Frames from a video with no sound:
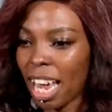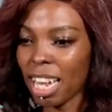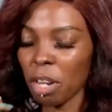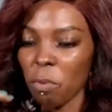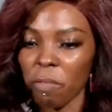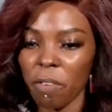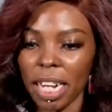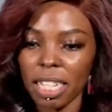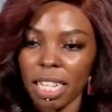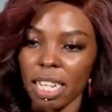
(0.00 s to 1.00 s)
Mm, and mm. then we
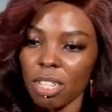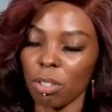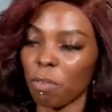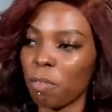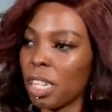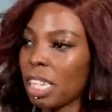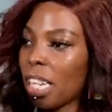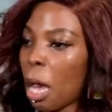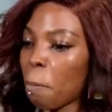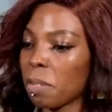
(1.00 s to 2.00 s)
find things to fill
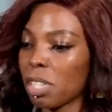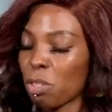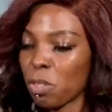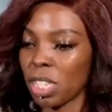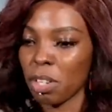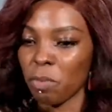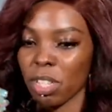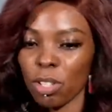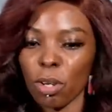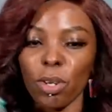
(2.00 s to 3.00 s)
up this routine
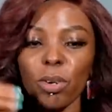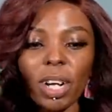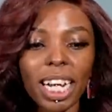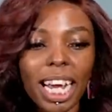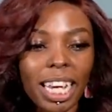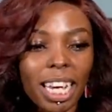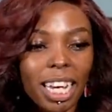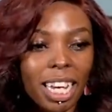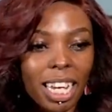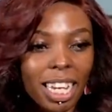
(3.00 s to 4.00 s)
with to look
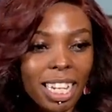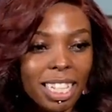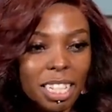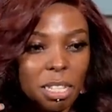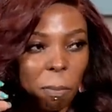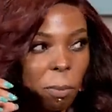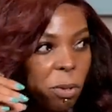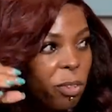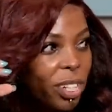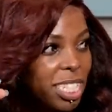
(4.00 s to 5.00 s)
like this
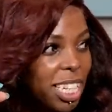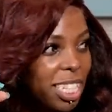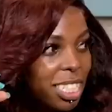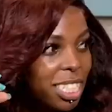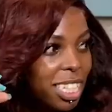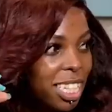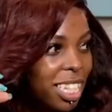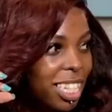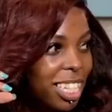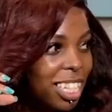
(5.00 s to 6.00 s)
progress and
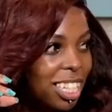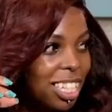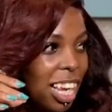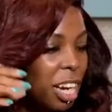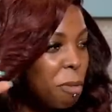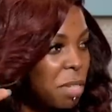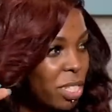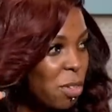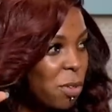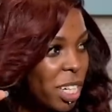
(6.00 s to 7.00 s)
mm. non
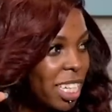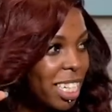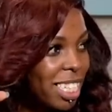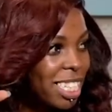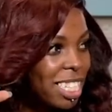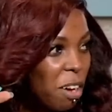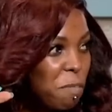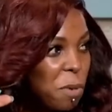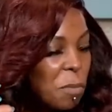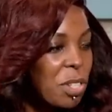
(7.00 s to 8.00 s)
mediocre
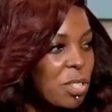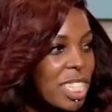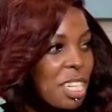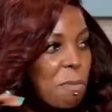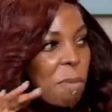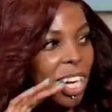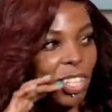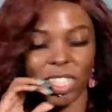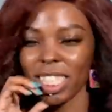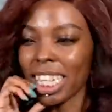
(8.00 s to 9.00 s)
stuff. But when you sit back,
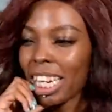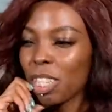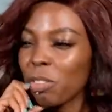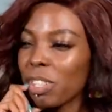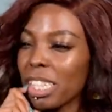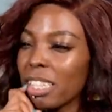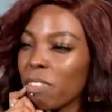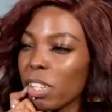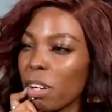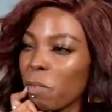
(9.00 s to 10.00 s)
you're just like, are you really
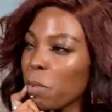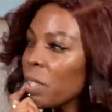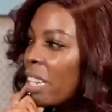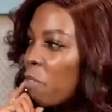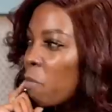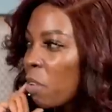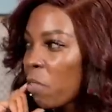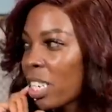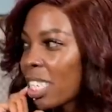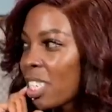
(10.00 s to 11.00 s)
living a full life, my
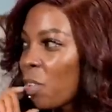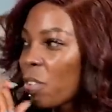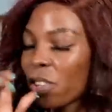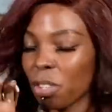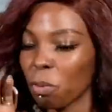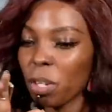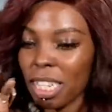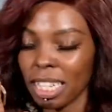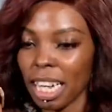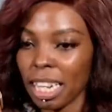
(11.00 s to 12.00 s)
friend? Or right. what
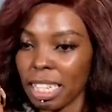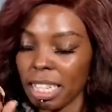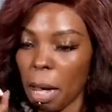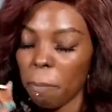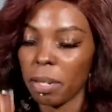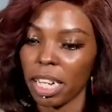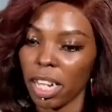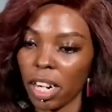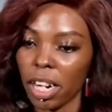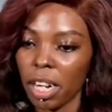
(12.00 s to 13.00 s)
exactly is happening
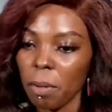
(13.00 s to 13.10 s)
here?